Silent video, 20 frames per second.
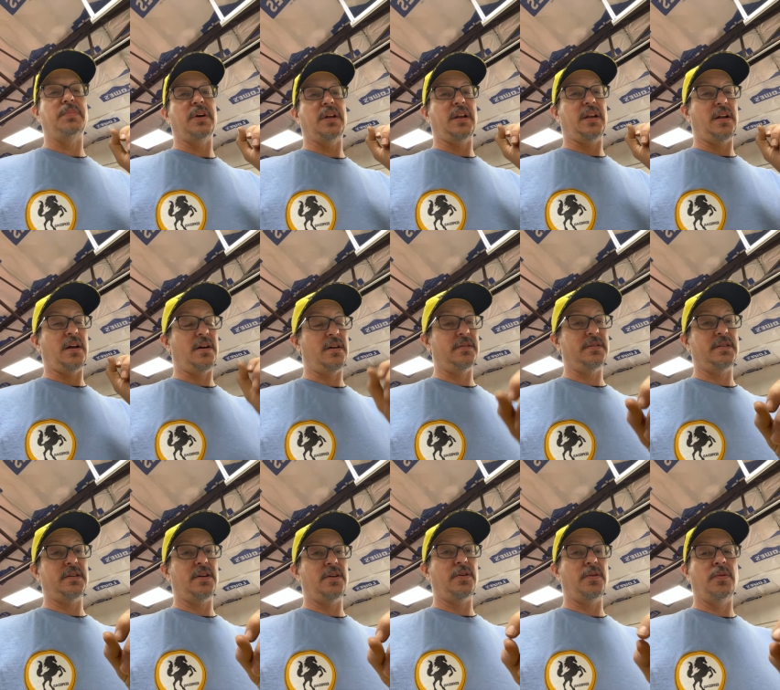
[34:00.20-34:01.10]
but it
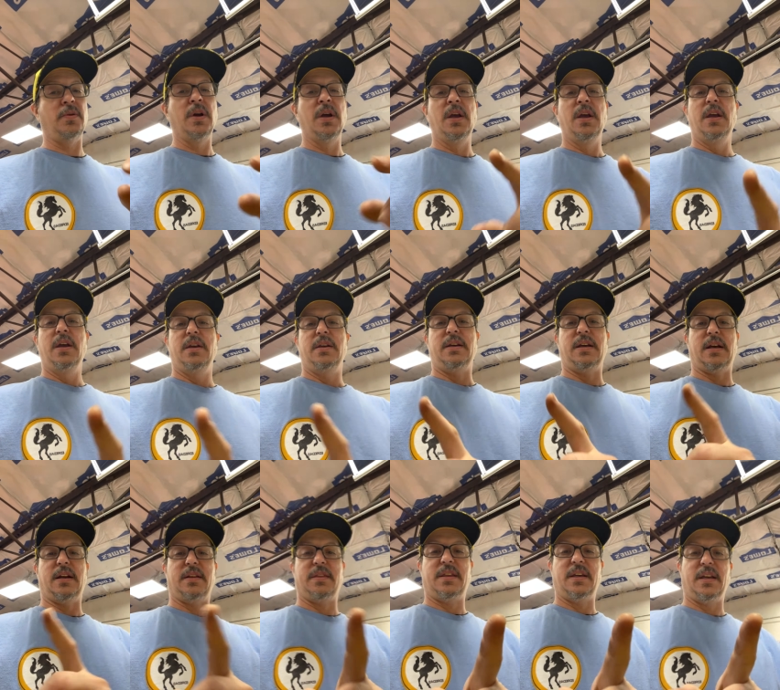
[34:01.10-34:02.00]
also, you
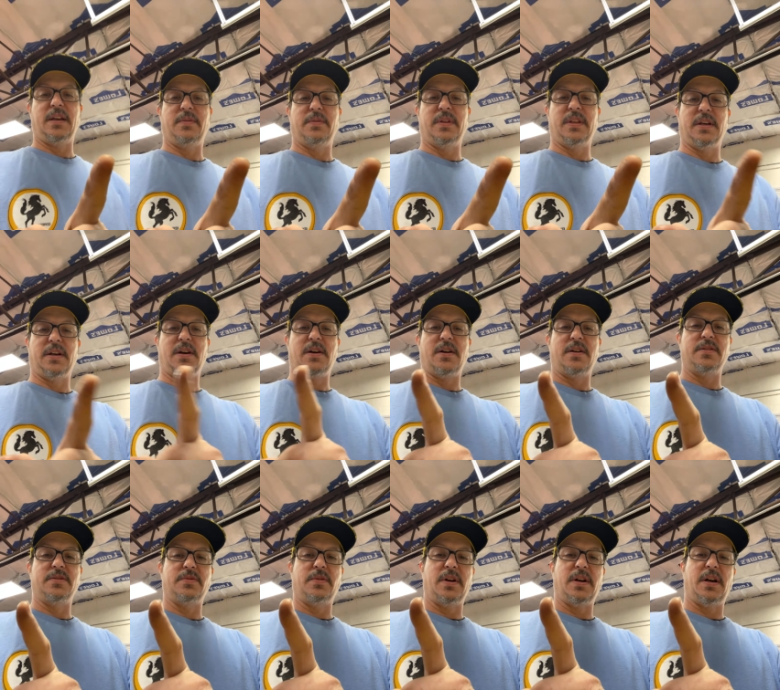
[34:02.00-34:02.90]
got to think when the
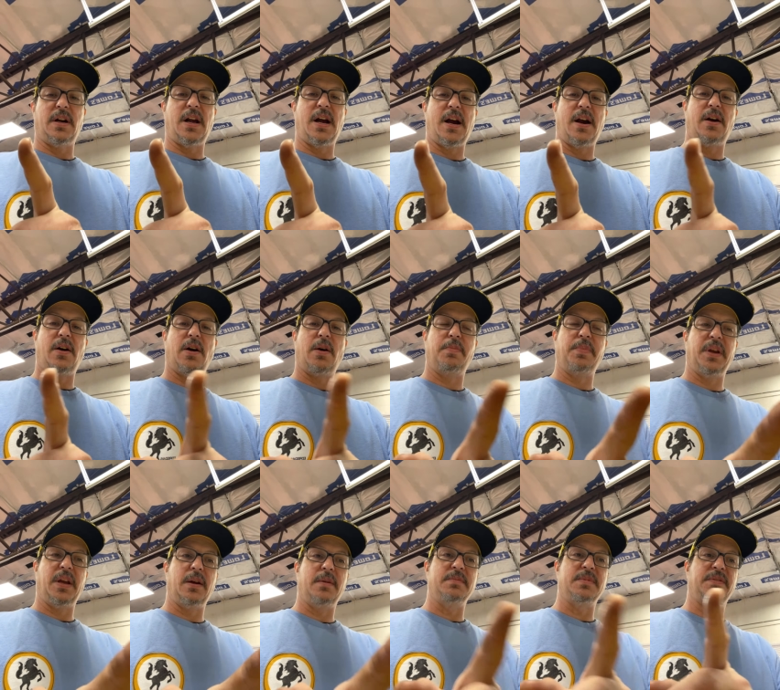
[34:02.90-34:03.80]
car's running at higher
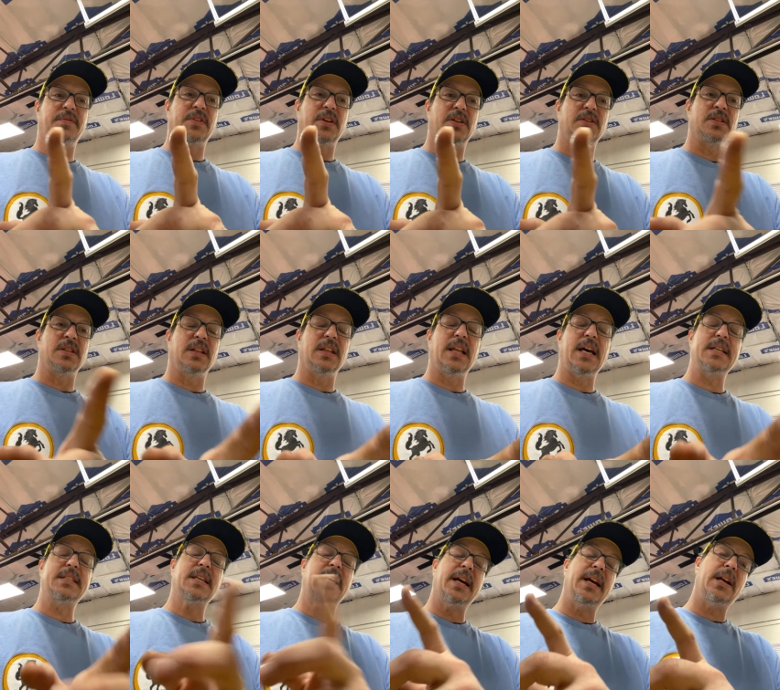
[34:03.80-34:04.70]
RPMs, if there's
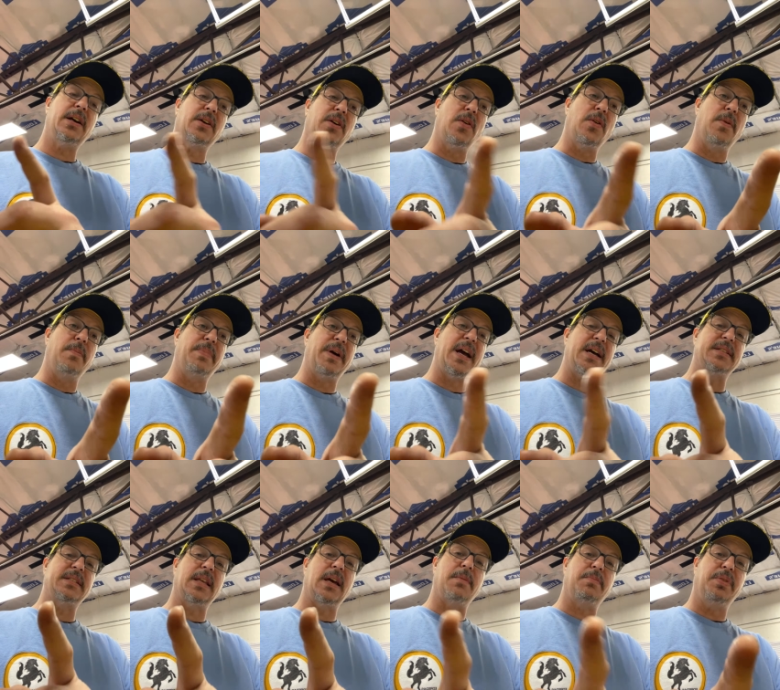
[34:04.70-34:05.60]
less air going
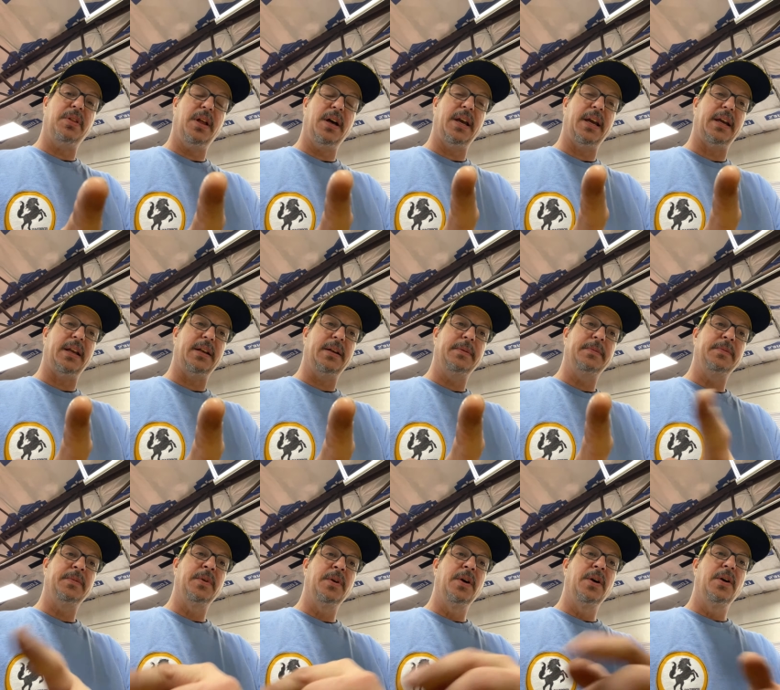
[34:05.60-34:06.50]
past that plate
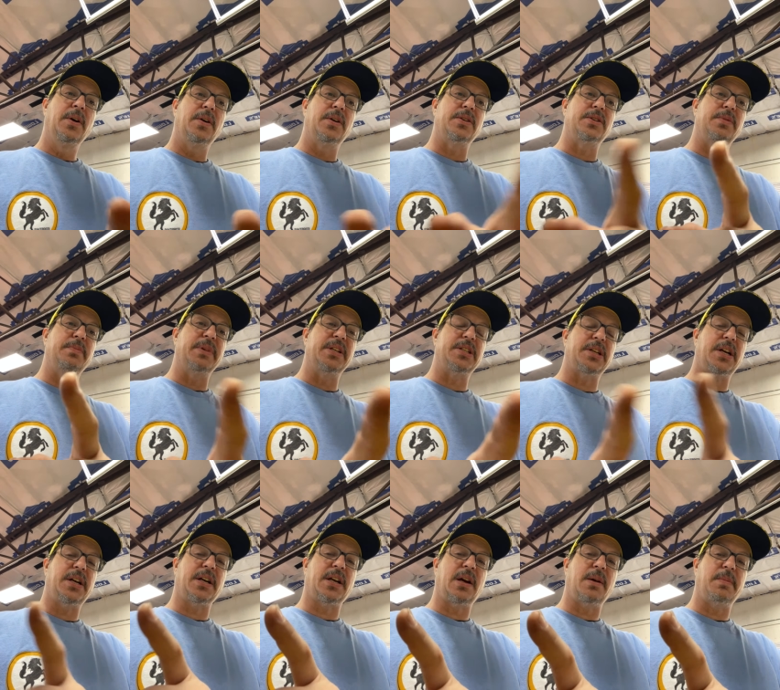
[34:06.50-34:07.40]
or too much
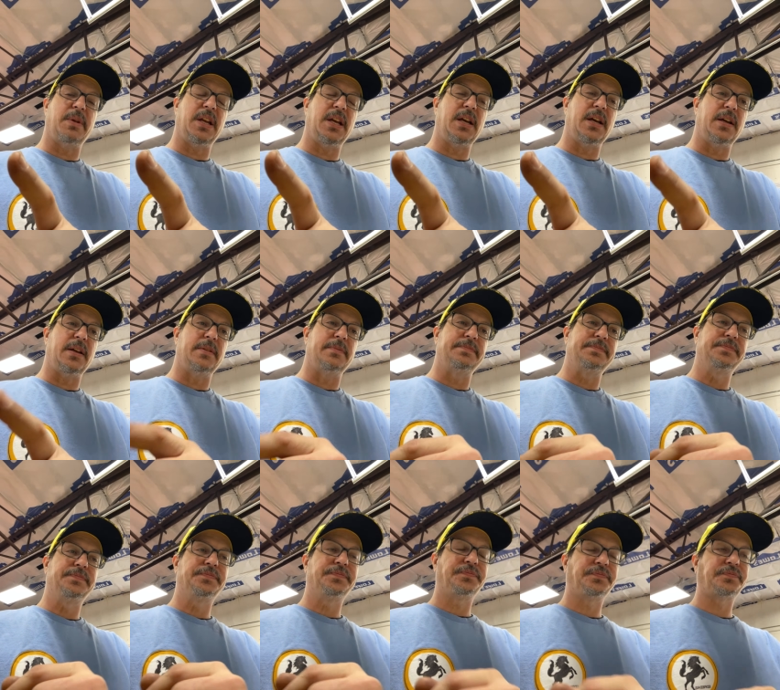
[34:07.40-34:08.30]
air coming in,
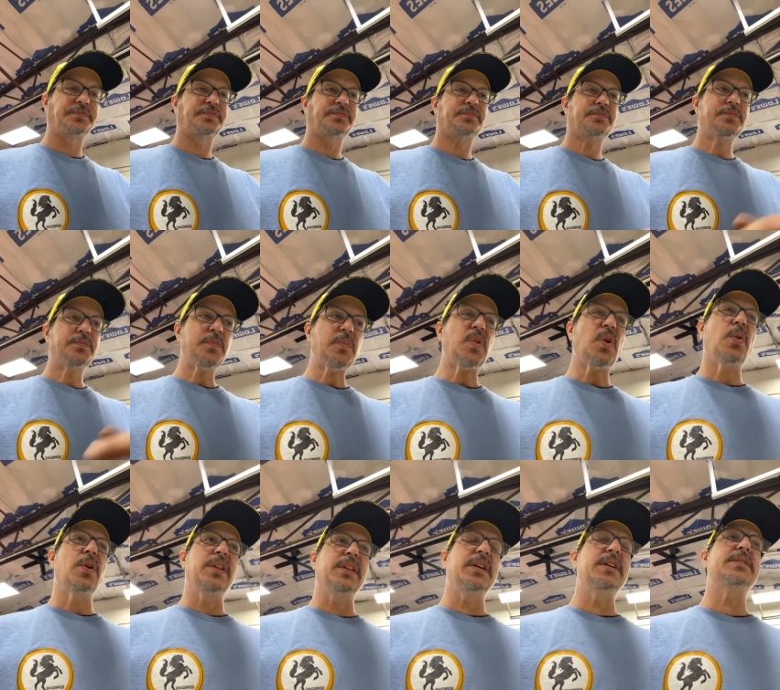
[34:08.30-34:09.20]

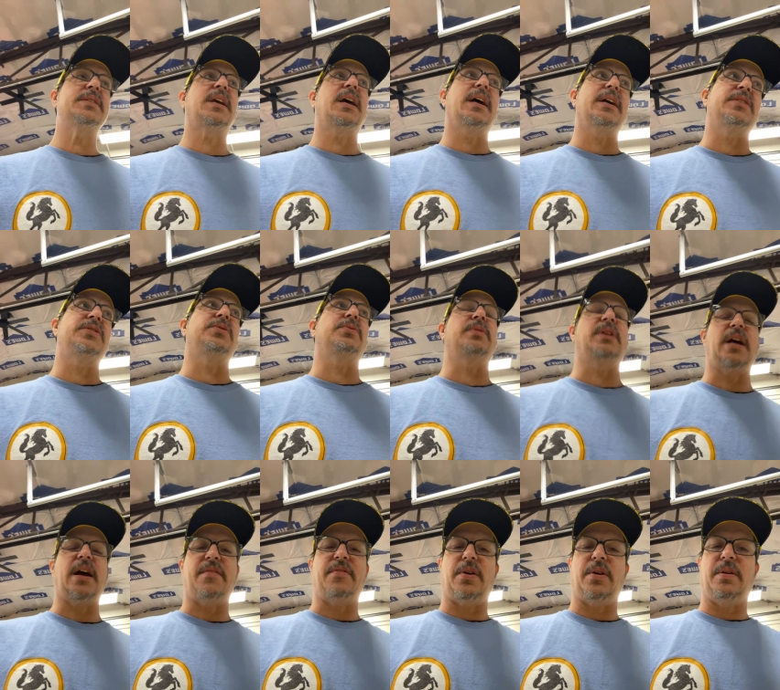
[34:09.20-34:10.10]
well, in this case you would
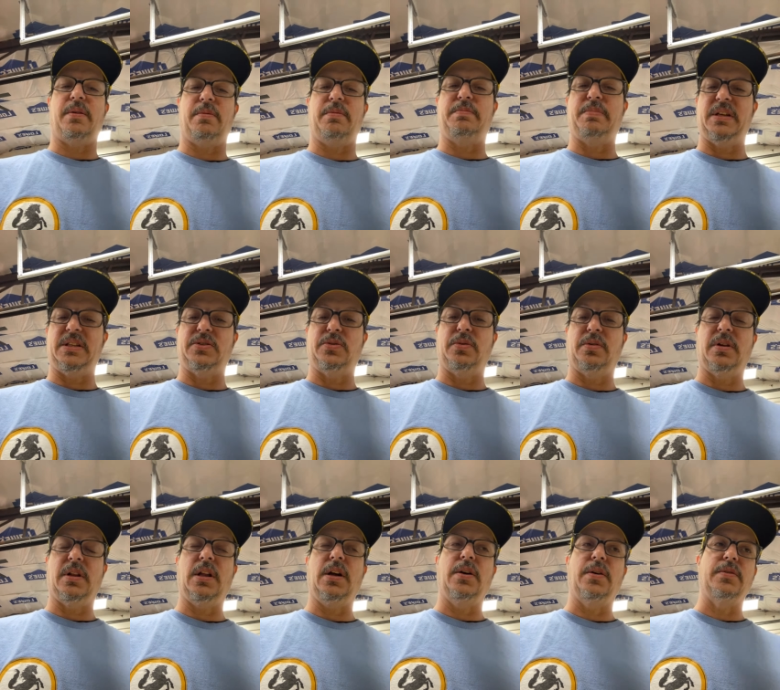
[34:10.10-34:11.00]
have it would be too
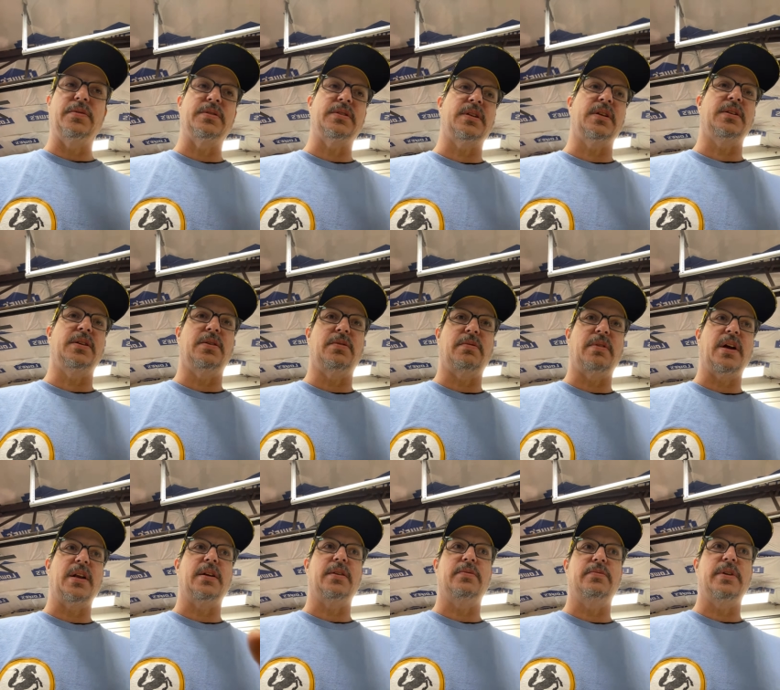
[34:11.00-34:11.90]
closed and you're
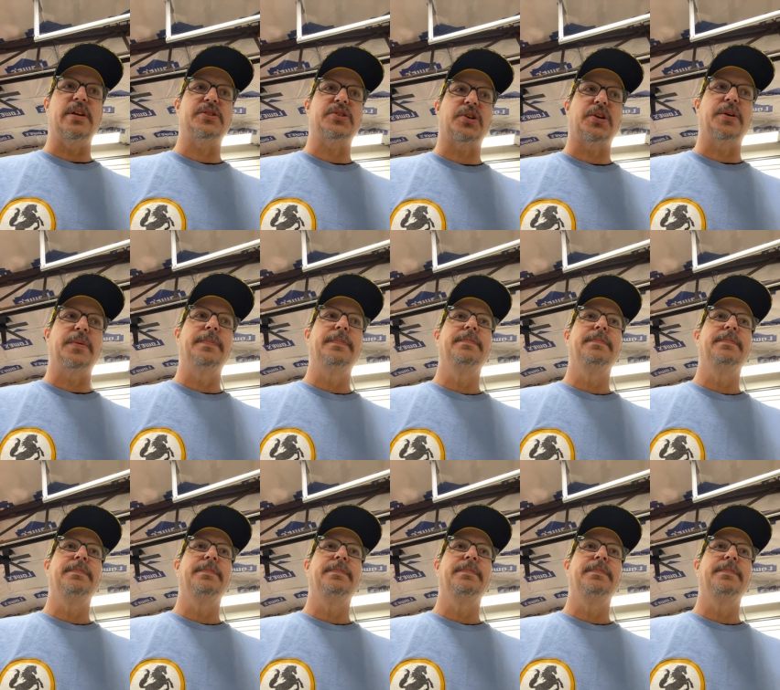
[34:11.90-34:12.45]
running richer.